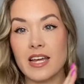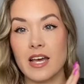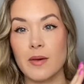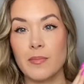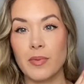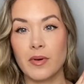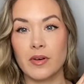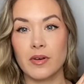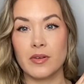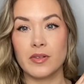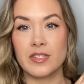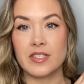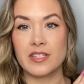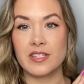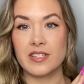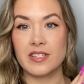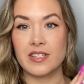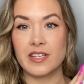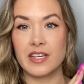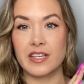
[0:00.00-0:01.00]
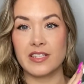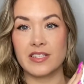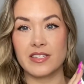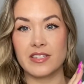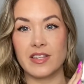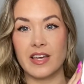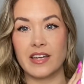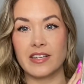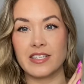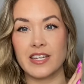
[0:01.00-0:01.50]
up, oh, this is, it's
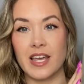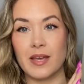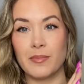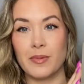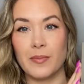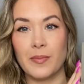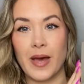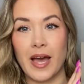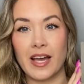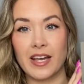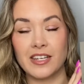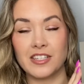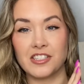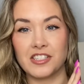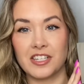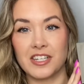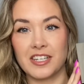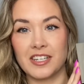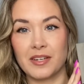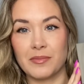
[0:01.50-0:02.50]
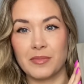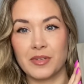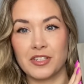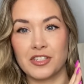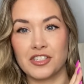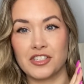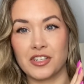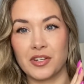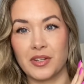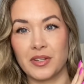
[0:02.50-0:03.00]
that type of packaging. I'm going to
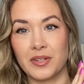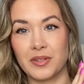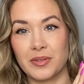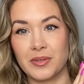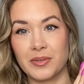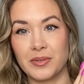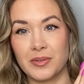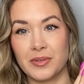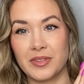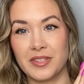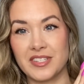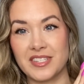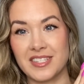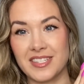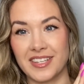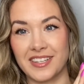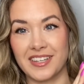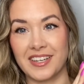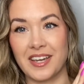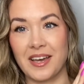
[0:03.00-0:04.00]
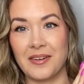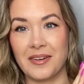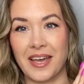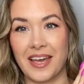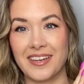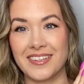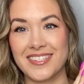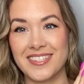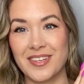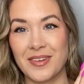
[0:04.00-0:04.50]
show you the ceiling. Okay,
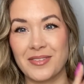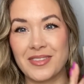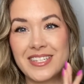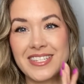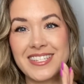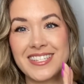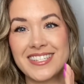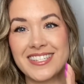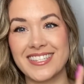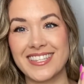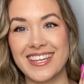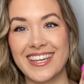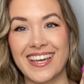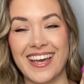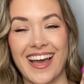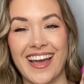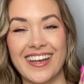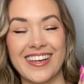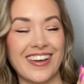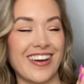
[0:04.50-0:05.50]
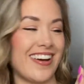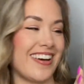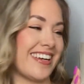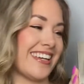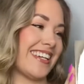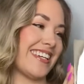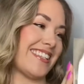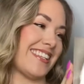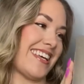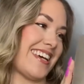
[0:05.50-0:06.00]
so this is the
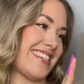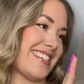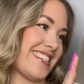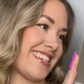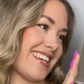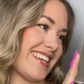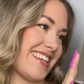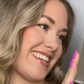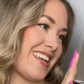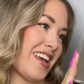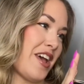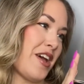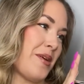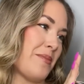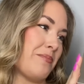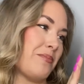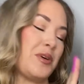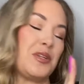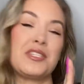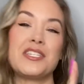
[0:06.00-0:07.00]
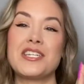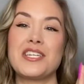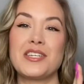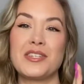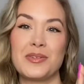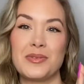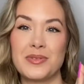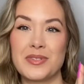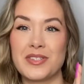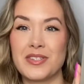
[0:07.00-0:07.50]
Iconic London
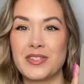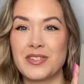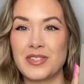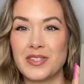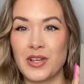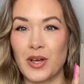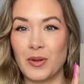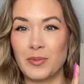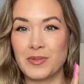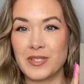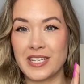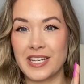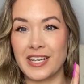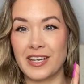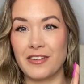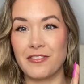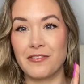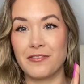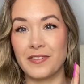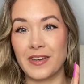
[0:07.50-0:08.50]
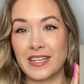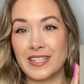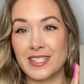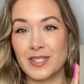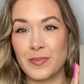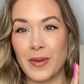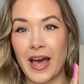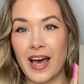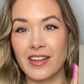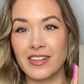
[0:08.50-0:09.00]
Multi-Use Sculpting Face
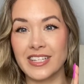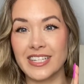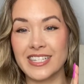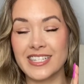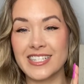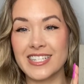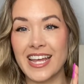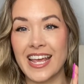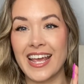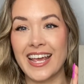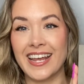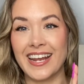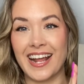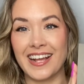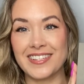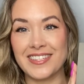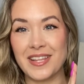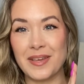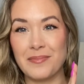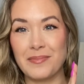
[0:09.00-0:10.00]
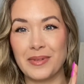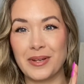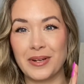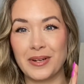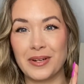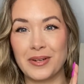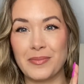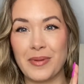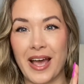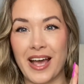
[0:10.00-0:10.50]
Palette. It has that
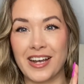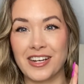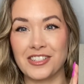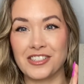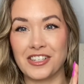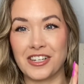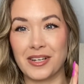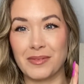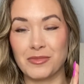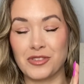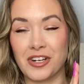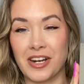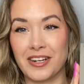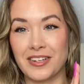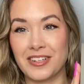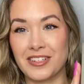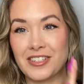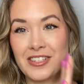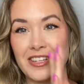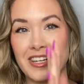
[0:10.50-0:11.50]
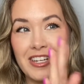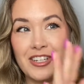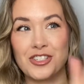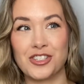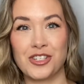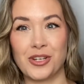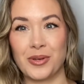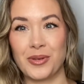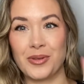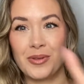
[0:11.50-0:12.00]
mirrored packaging. I'm trying not to like
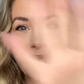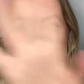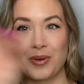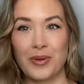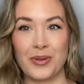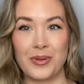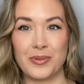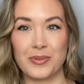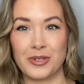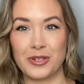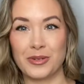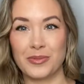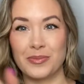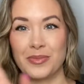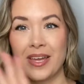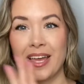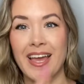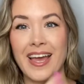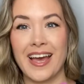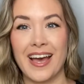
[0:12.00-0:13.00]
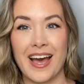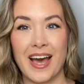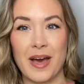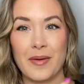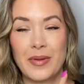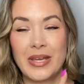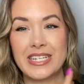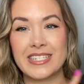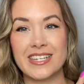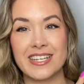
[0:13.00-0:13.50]
show you the whole room. Um,
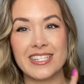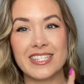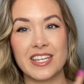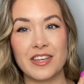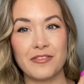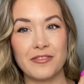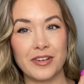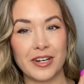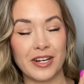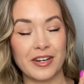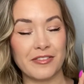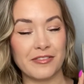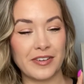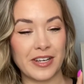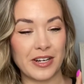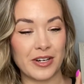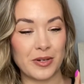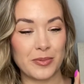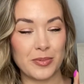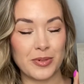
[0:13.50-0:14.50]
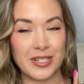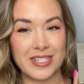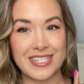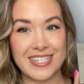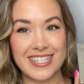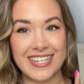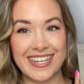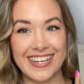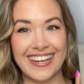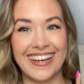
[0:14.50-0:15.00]
it does get very
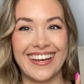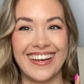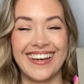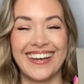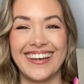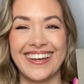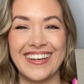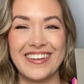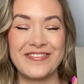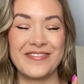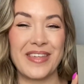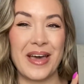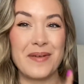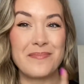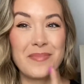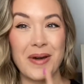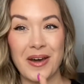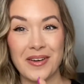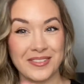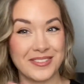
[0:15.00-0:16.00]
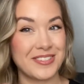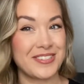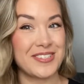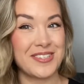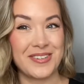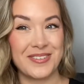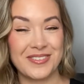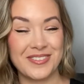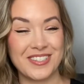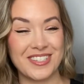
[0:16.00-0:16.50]
fingerprinty if that bothers
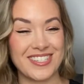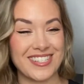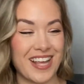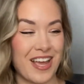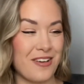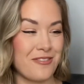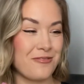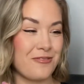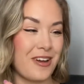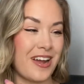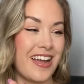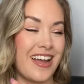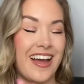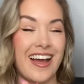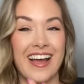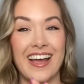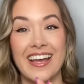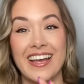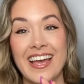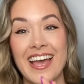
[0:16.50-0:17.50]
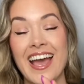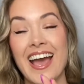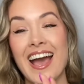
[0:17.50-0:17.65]
you, just F Y I.